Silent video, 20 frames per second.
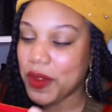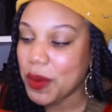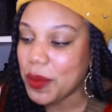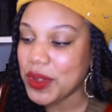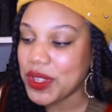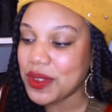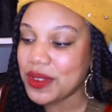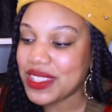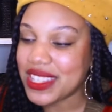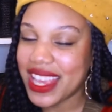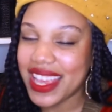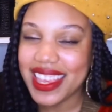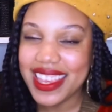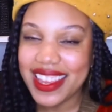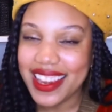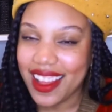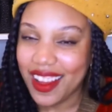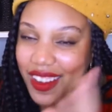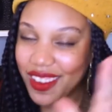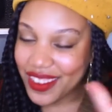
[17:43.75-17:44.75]
When you take it
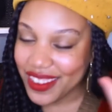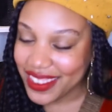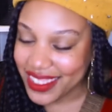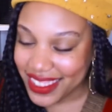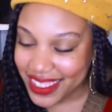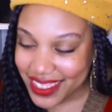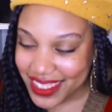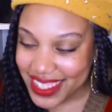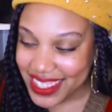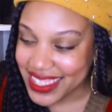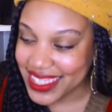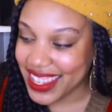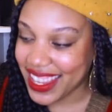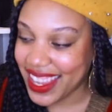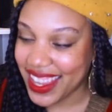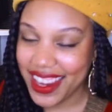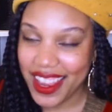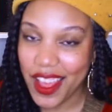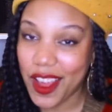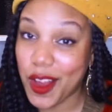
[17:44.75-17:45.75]
out, you just
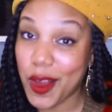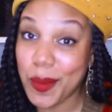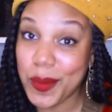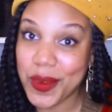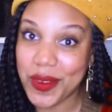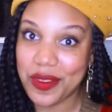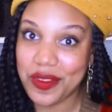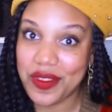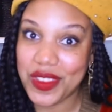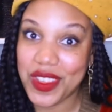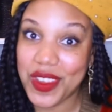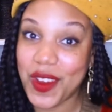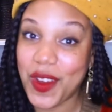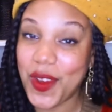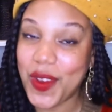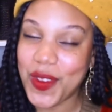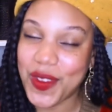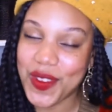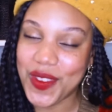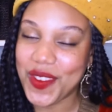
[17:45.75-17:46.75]
can't help but
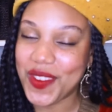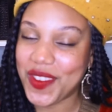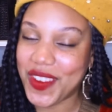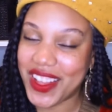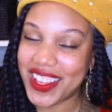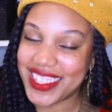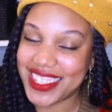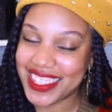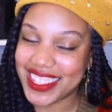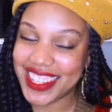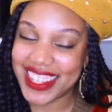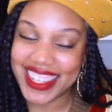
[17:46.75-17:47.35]
feel fancy.